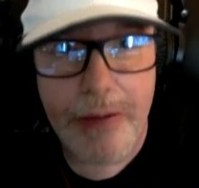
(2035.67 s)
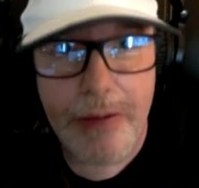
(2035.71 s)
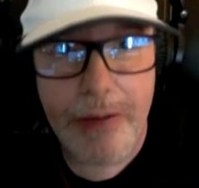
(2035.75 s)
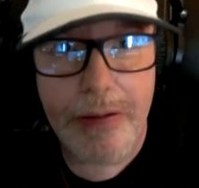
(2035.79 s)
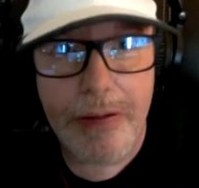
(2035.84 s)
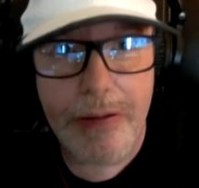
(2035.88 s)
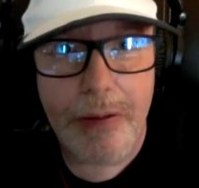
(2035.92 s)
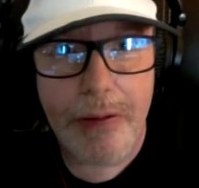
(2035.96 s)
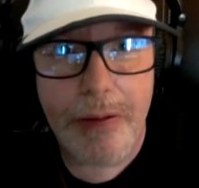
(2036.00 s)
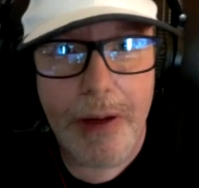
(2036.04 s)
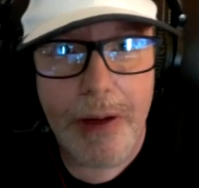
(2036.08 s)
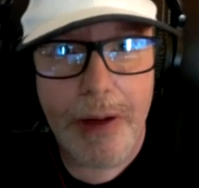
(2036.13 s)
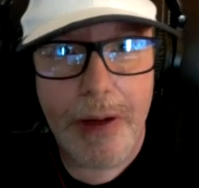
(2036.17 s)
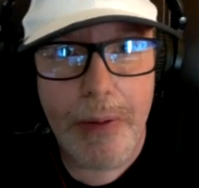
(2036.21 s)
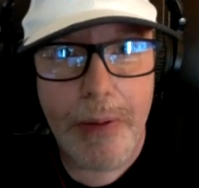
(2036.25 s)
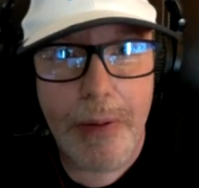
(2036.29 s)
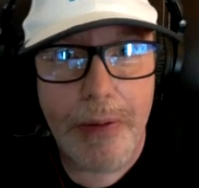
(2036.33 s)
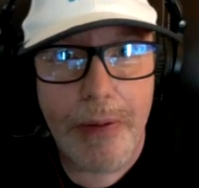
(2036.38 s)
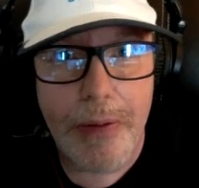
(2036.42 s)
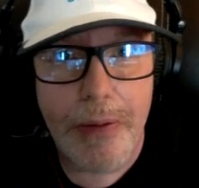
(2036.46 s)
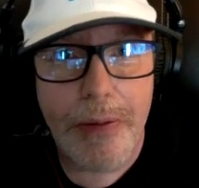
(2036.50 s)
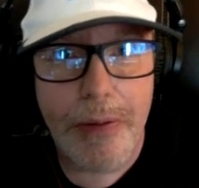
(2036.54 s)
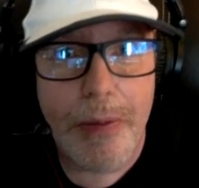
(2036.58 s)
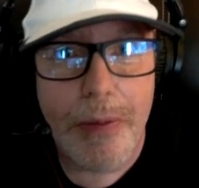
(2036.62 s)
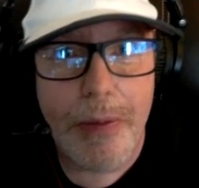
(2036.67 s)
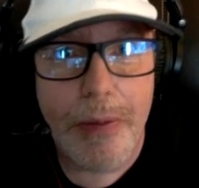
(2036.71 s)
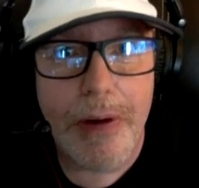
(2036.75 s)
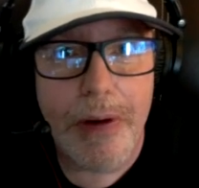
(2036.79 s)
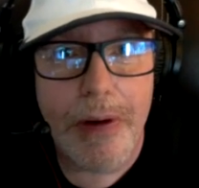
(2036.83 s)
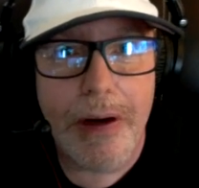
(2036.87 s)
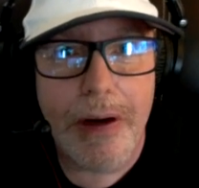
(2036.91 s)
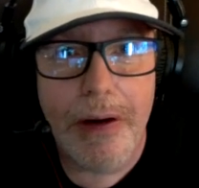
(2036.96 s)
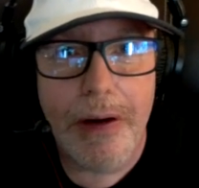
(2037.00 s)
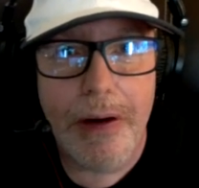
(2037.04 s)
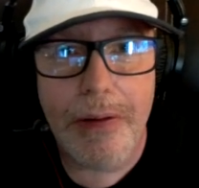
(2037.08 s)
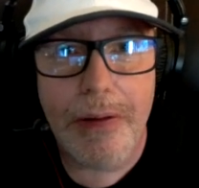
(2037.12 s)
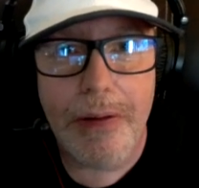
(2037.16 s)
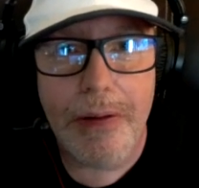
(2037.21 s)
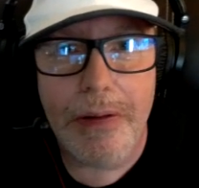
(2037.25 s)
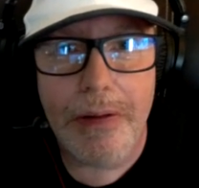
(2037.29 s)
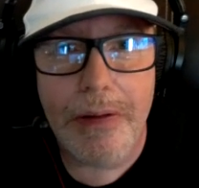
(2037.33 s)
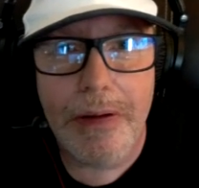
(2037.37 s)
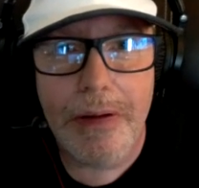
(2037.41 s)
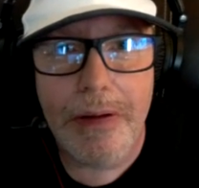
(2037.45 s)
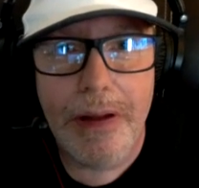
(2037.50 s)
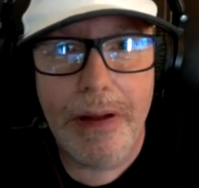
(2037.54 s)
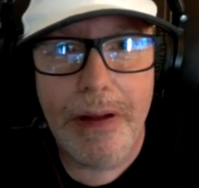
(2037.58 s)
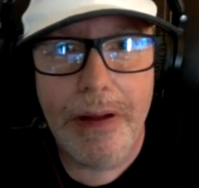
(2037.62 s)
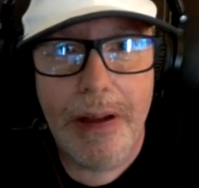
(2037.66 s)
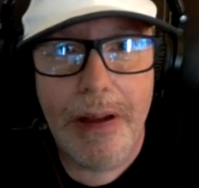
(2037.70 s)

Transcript: scream. It was more guttural.